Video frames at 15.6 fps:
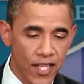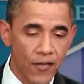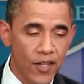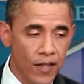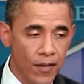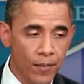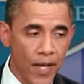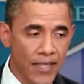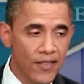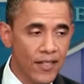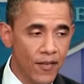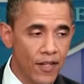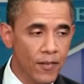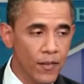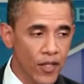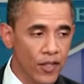about
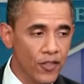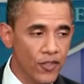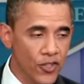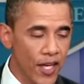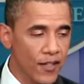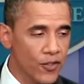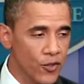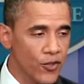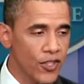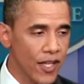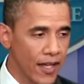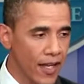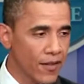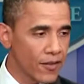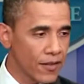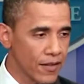70 million checks are sent
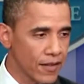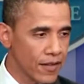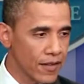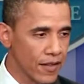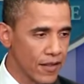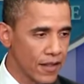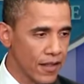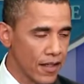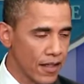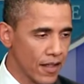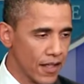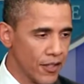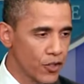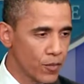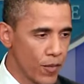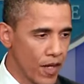out
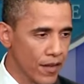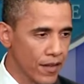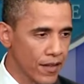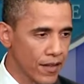each month.